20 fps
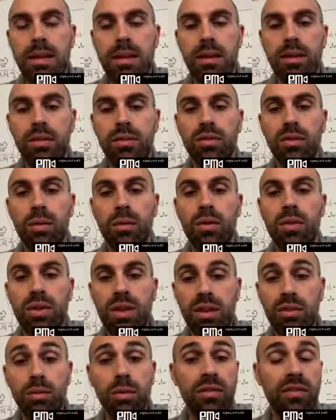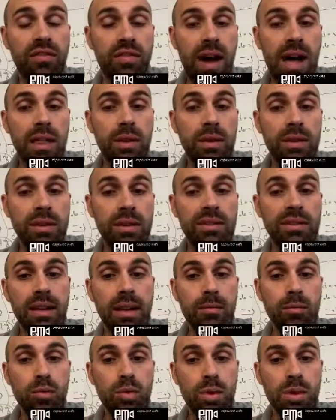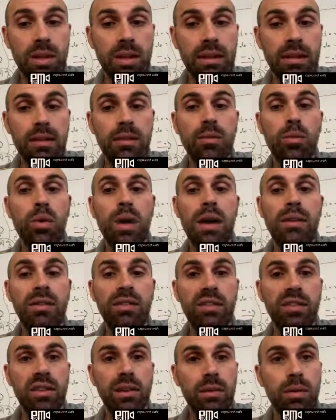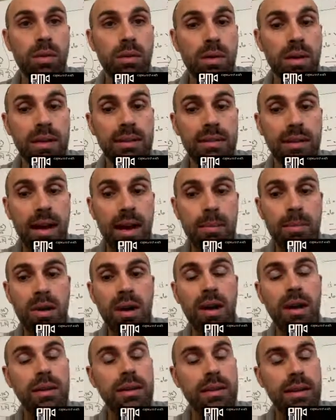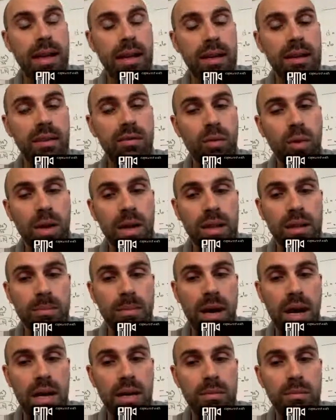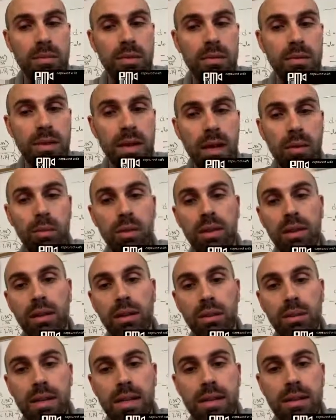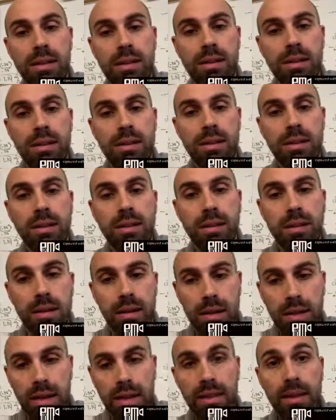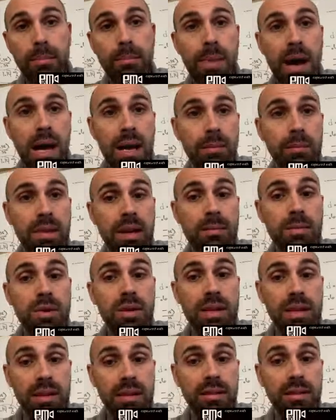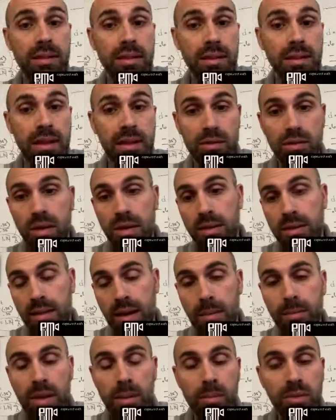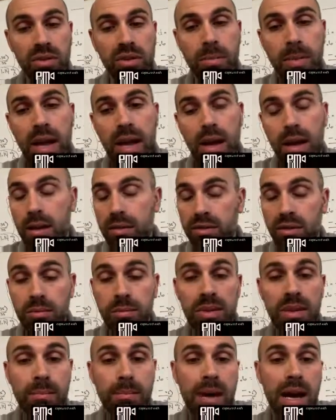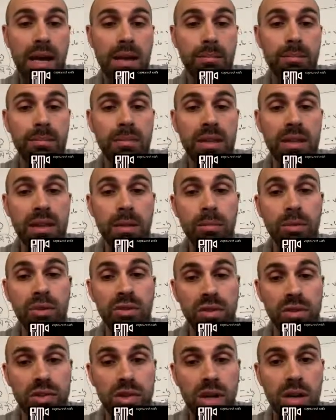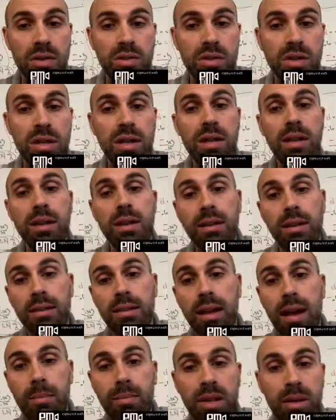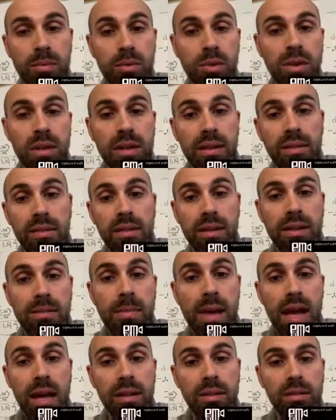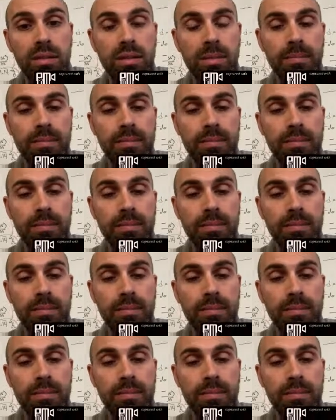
So this one, following the same ruling, will have a 0 on top, a -1 on the bottom, and with a little e. Again, the bottom number is the electron, the top number is the mass. The bottom number is the charge, the top number is the mass.